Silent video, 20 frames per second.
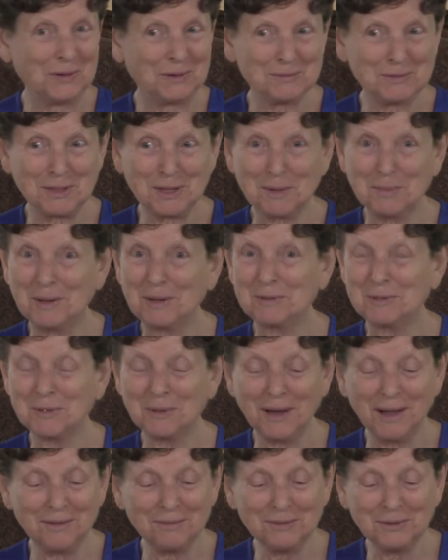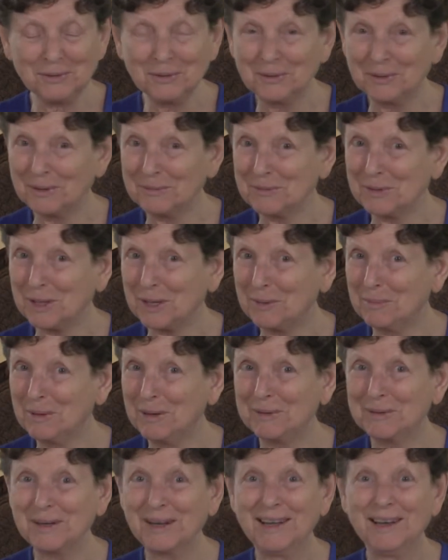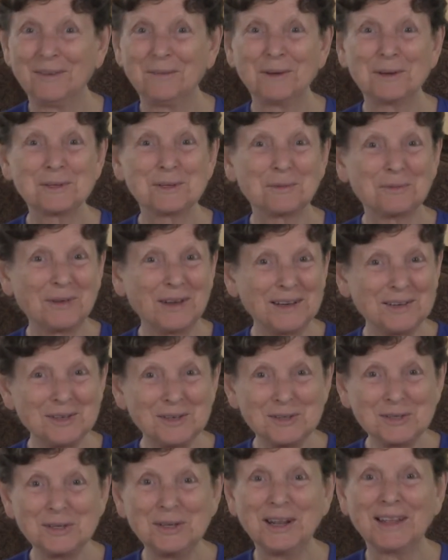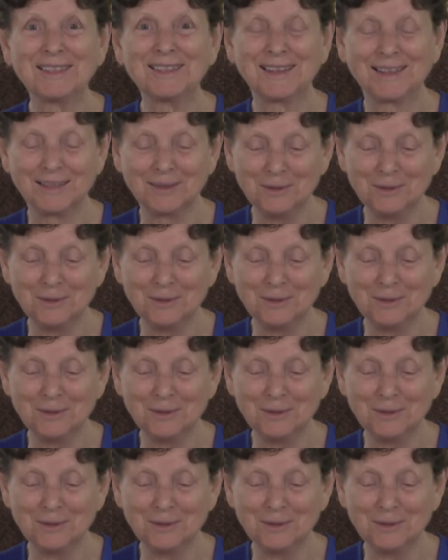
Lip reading: think about travel, you don't have to think about reservations, nothing.